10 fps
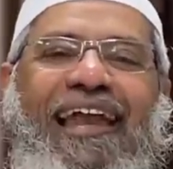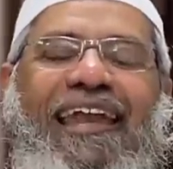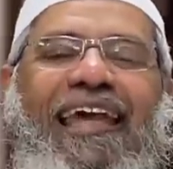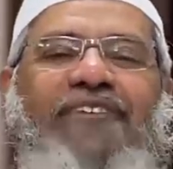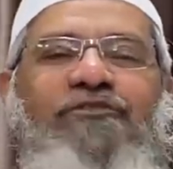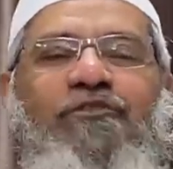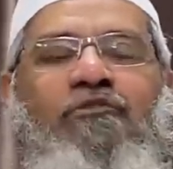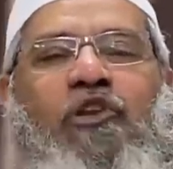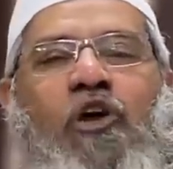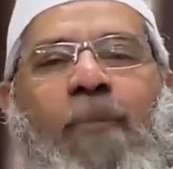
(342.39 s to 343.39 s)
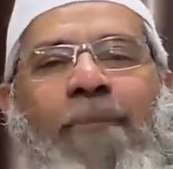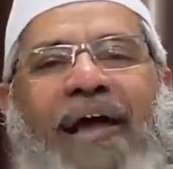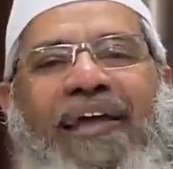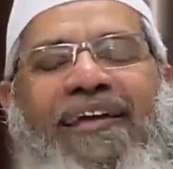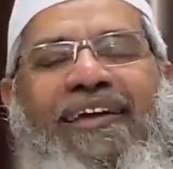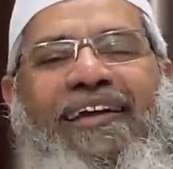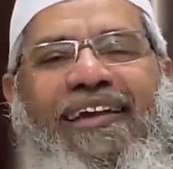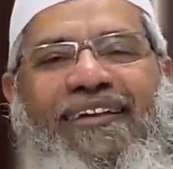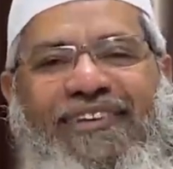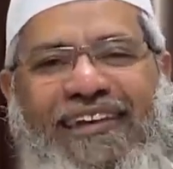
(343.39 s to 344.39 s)
less will your
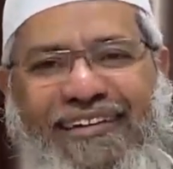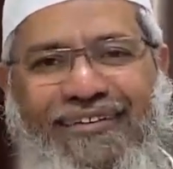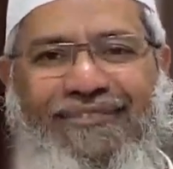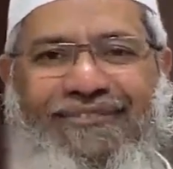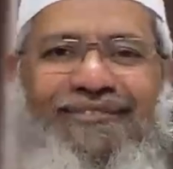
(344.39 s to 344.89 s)
mind deviate.